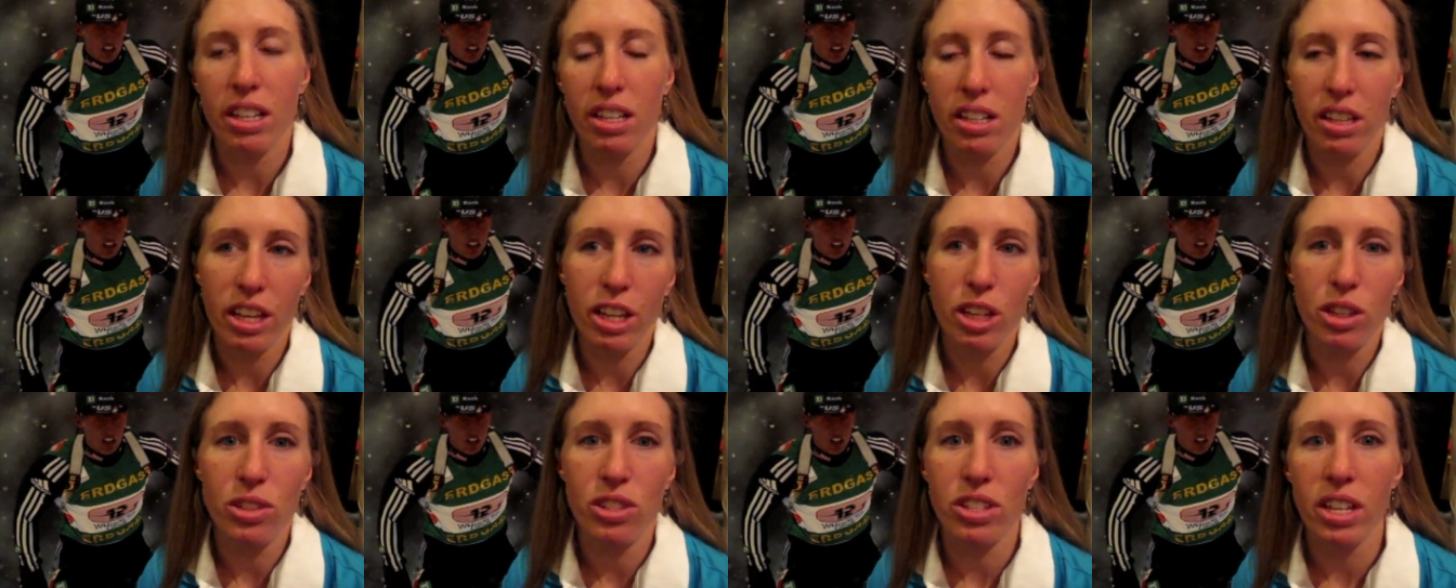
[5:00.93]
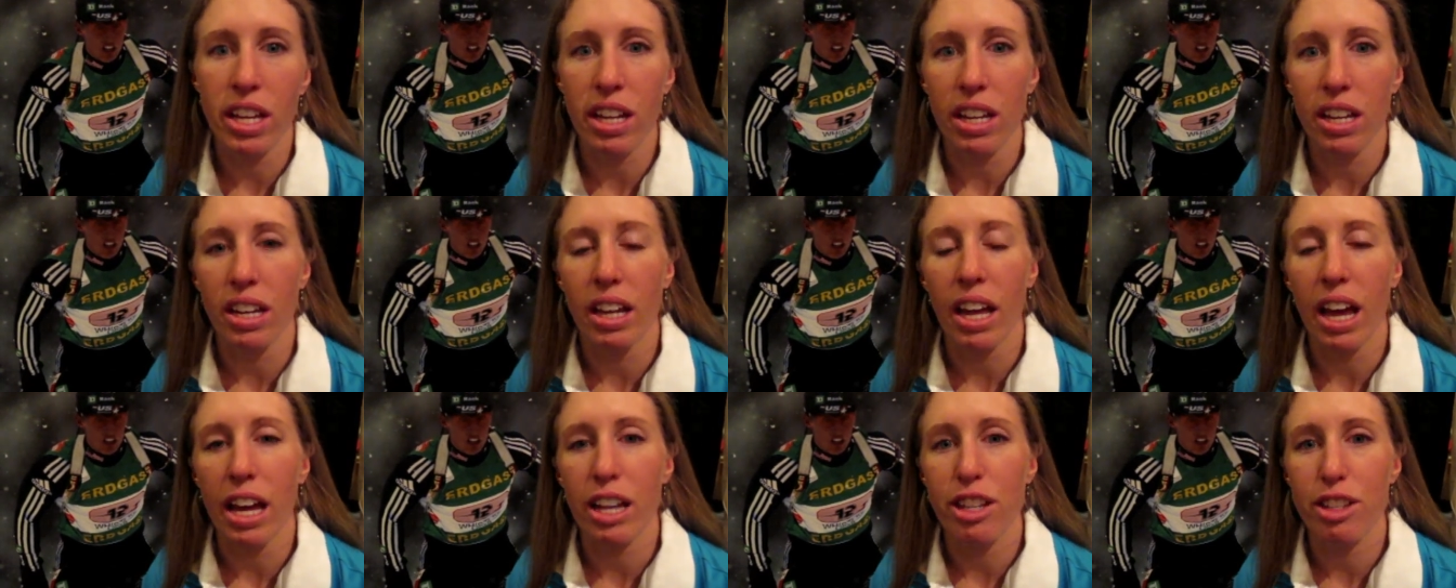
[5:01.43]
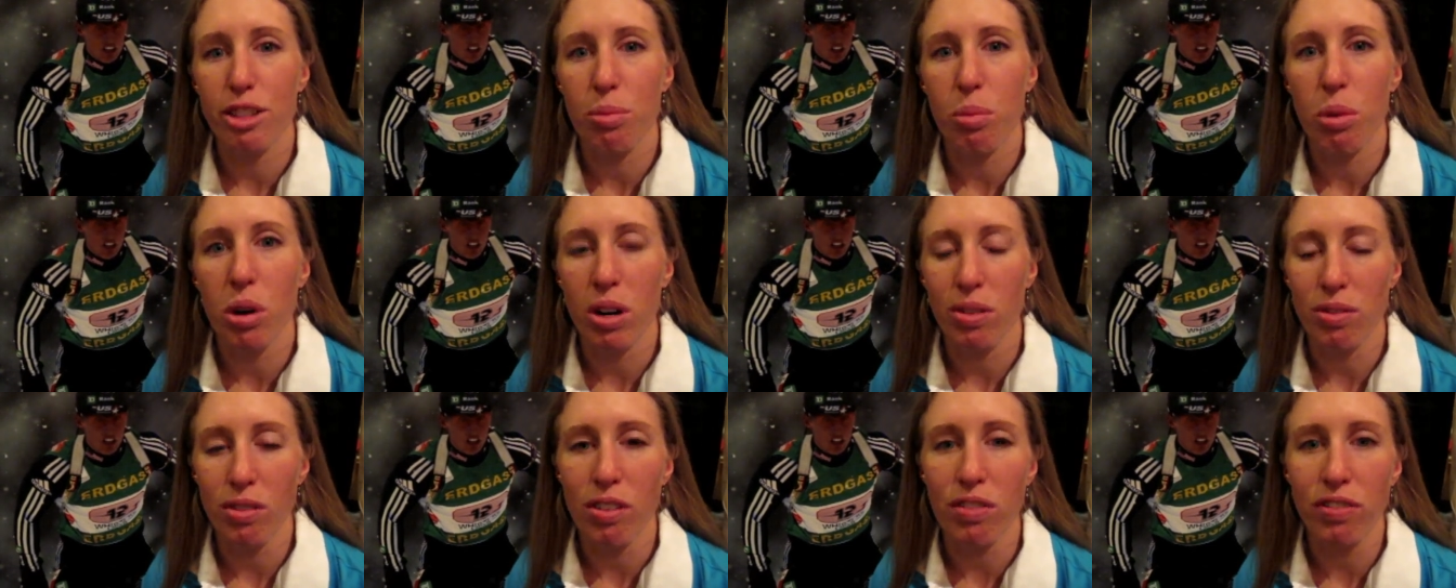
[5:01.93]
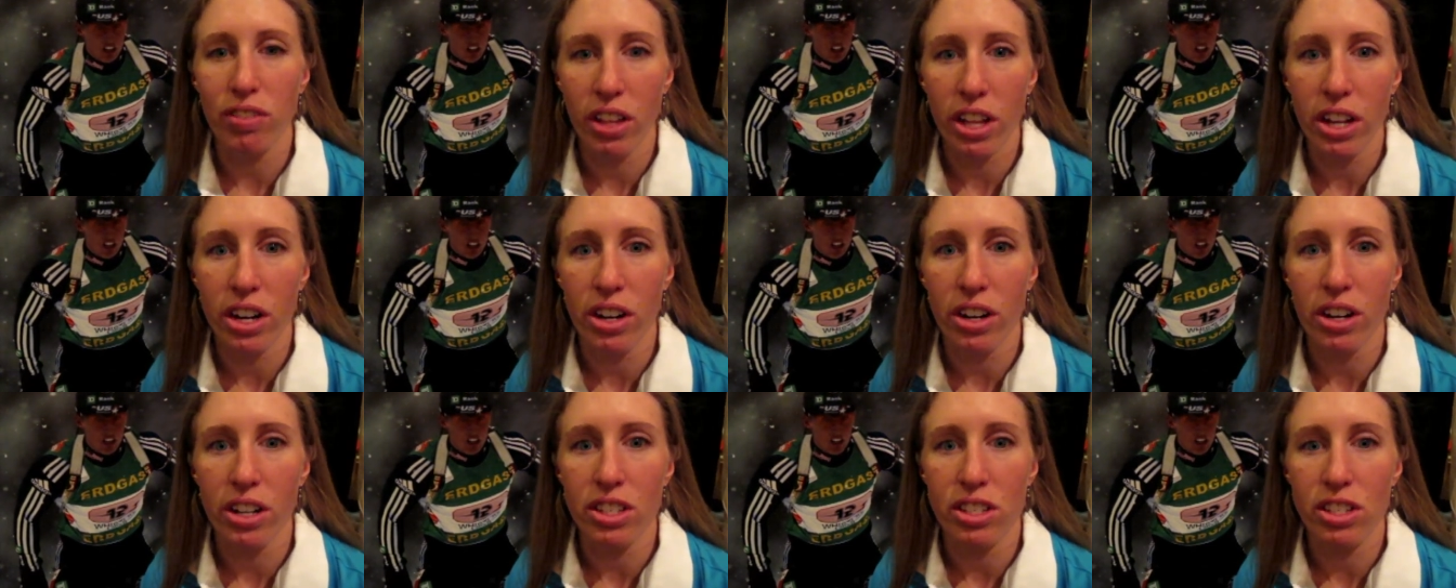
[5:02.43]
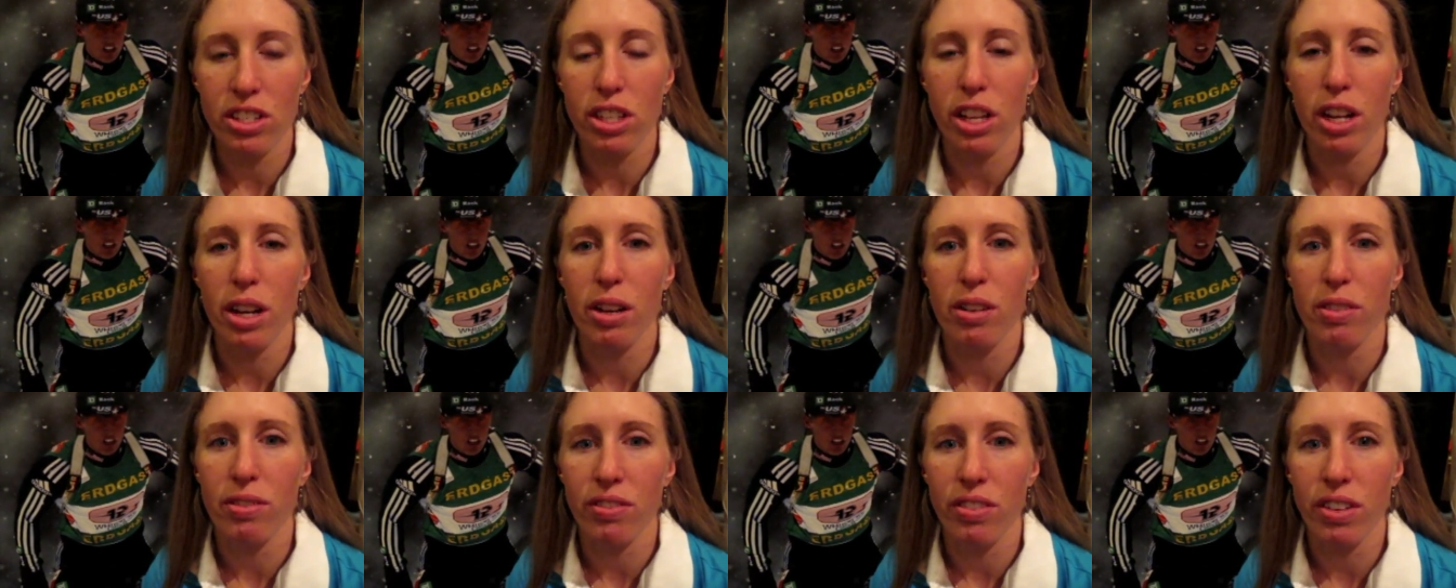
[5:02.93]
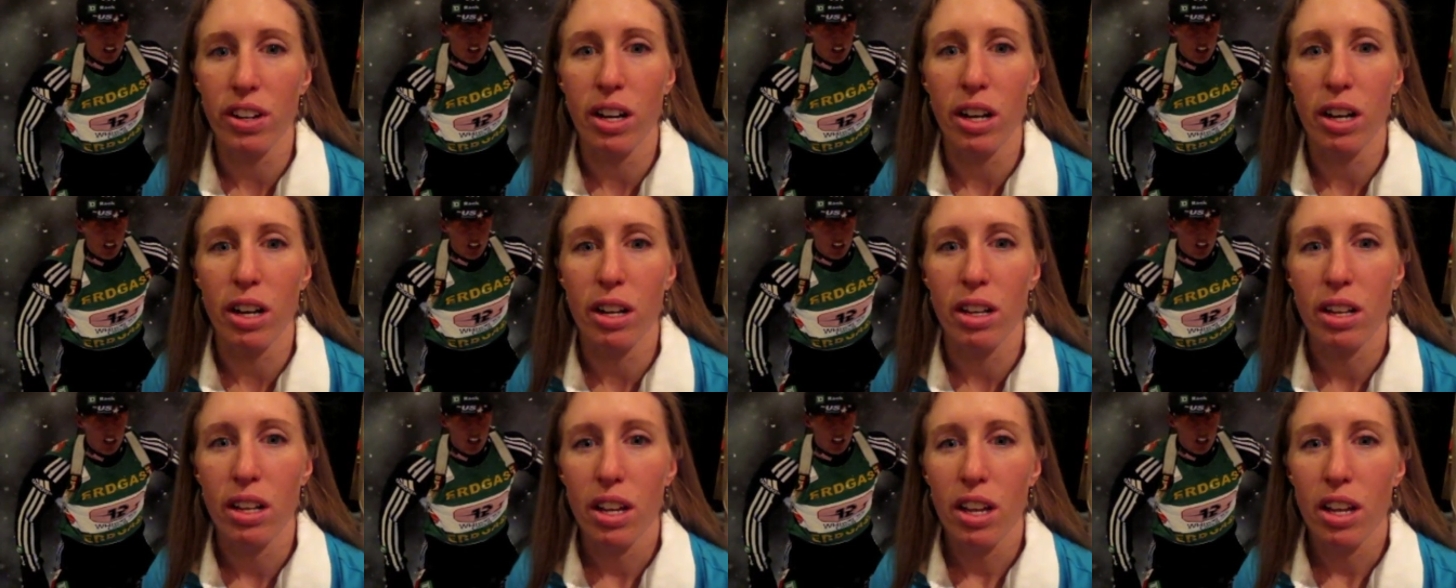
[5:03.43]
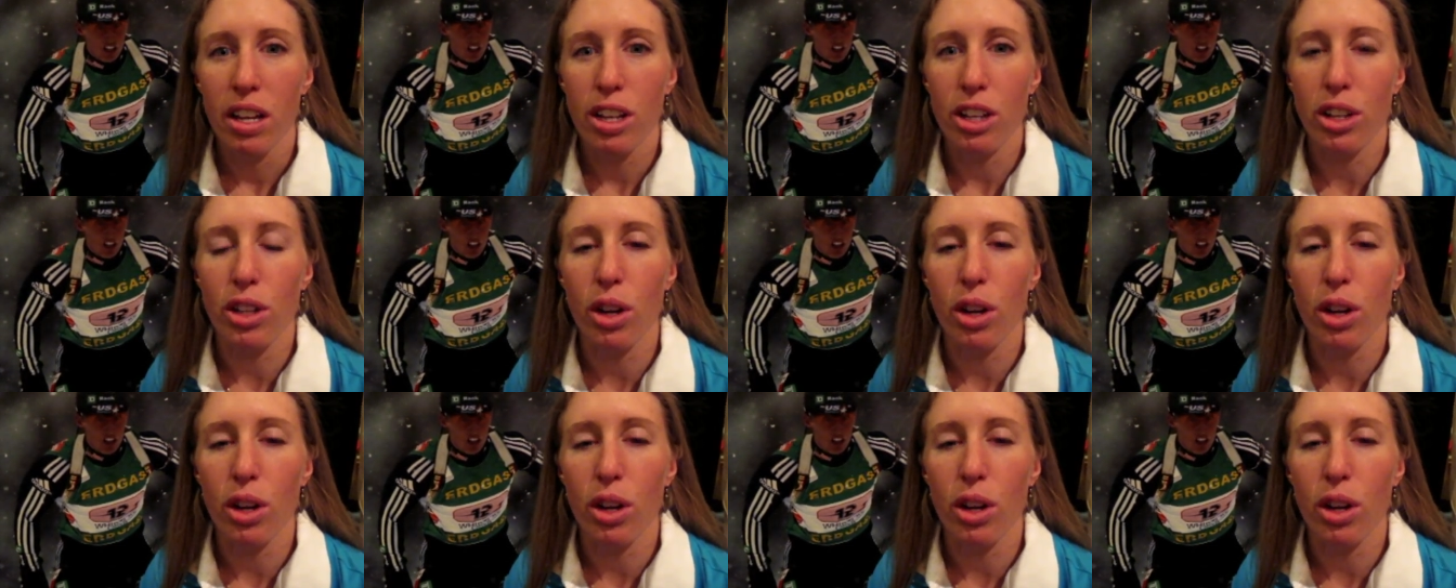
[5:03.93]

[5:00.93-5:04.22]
like you said, it adds more of a flutter instead of uh, you